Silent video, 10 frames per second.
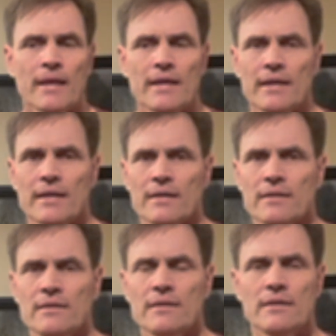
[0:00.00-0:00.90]

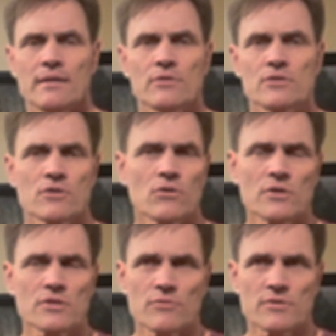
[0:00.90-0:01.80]
And it was a
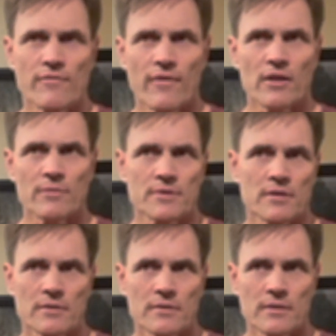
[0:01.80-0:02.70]
course that was developed
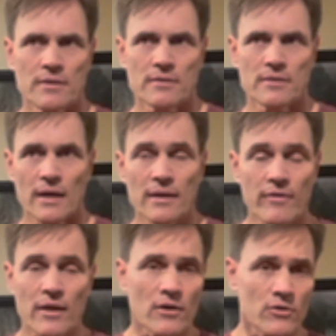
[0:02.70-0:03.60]
uh, kind of
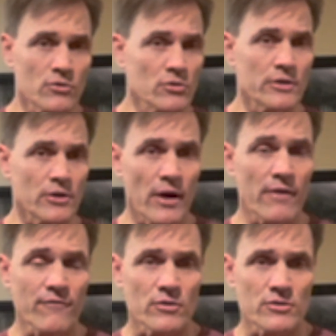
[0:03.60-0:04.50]
on our earlier
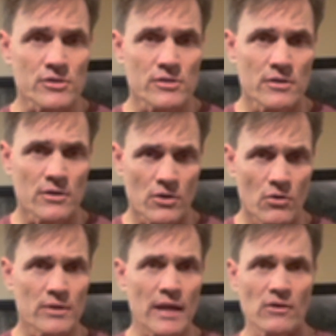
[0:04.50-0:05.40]
efforts
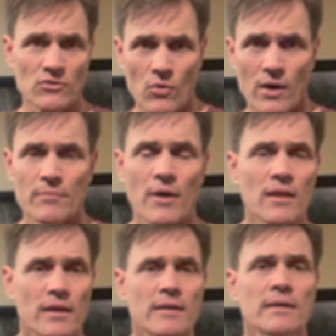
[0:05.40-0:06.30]
going down to
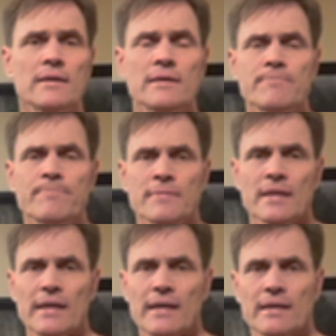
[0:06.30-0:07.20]
Guatemala.
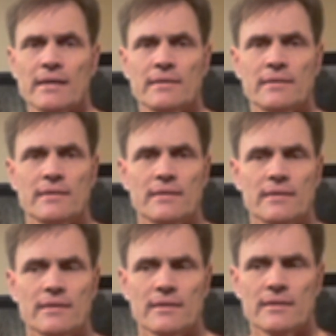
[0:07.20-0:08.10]
And
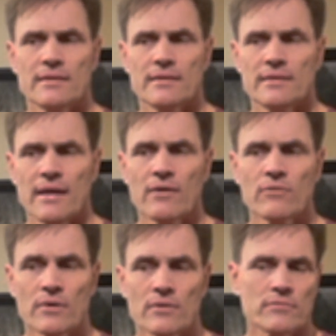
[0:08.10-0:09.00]
uh, now
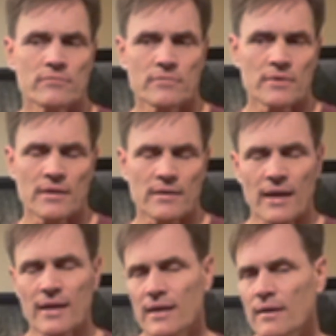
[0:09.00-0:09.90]
we're going to
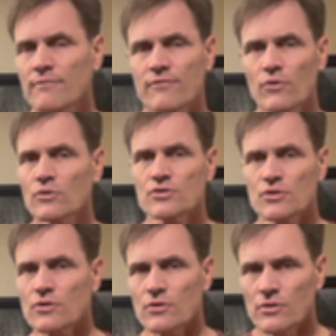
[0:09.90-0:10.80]
kind of come full
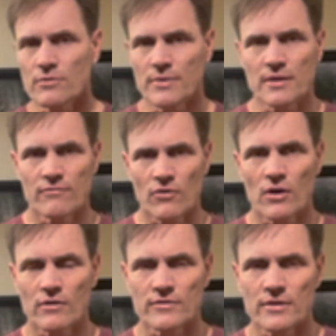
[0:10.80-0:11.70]
circle and be
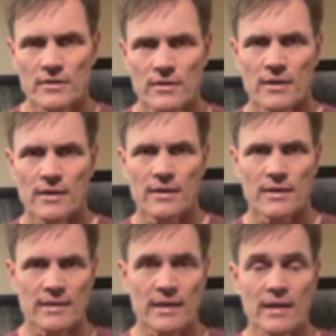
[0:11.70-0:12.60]
involved uh,
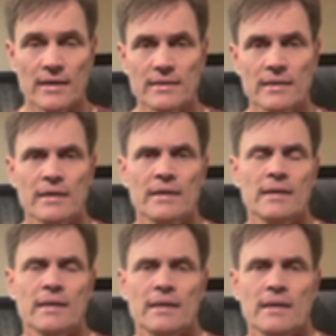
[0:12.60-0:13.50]
again.
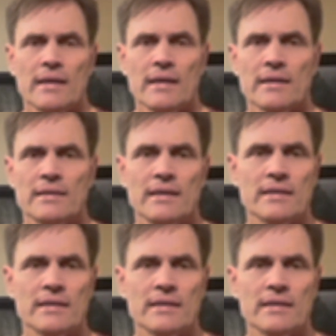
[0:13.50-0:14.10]
And in